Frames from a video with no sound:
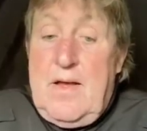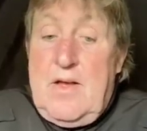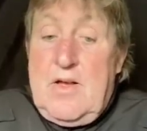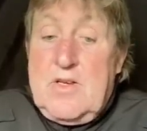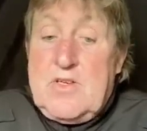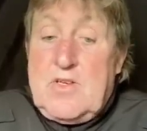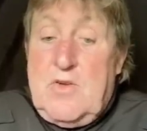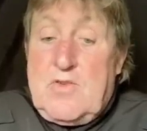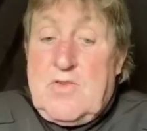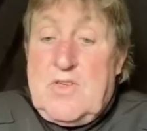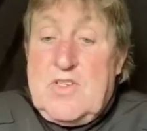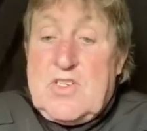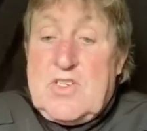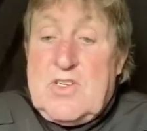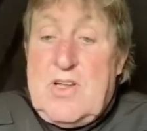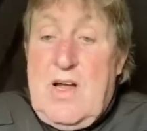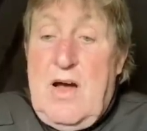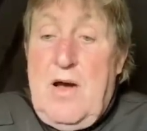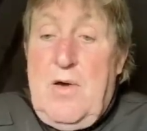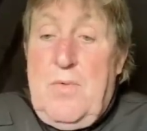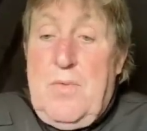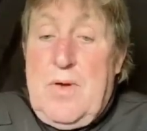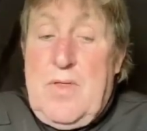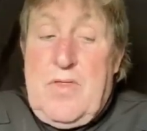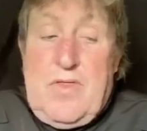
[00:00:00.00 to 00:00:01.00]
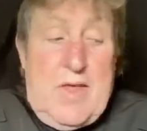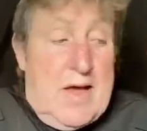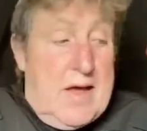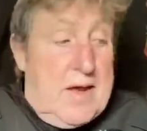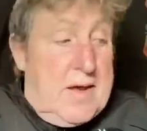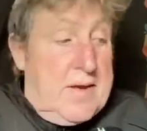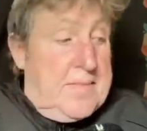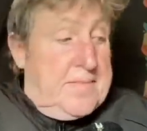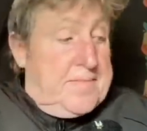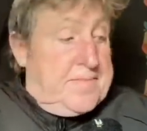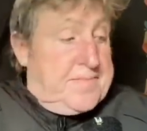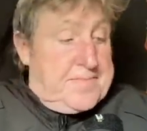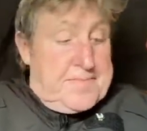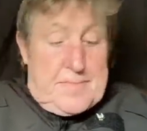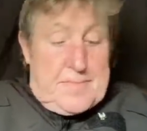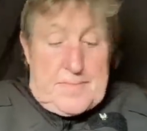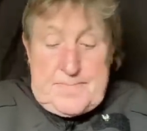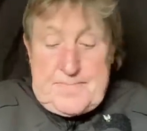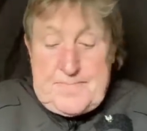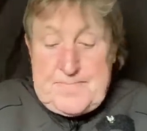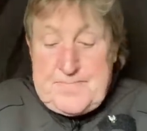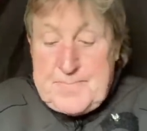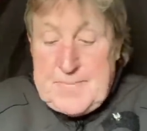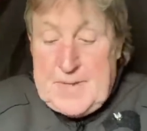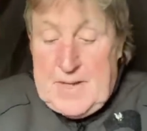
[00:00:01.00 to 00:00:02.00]
So to start with then,
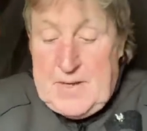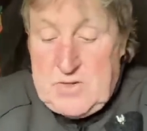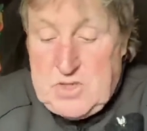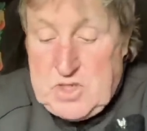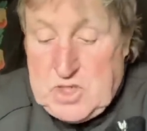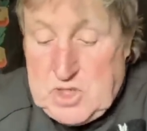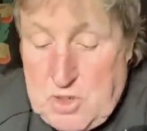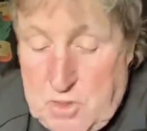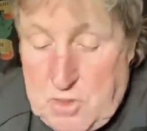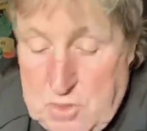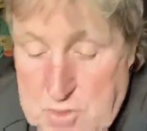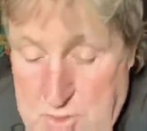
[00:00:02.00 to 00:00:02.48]
I'll show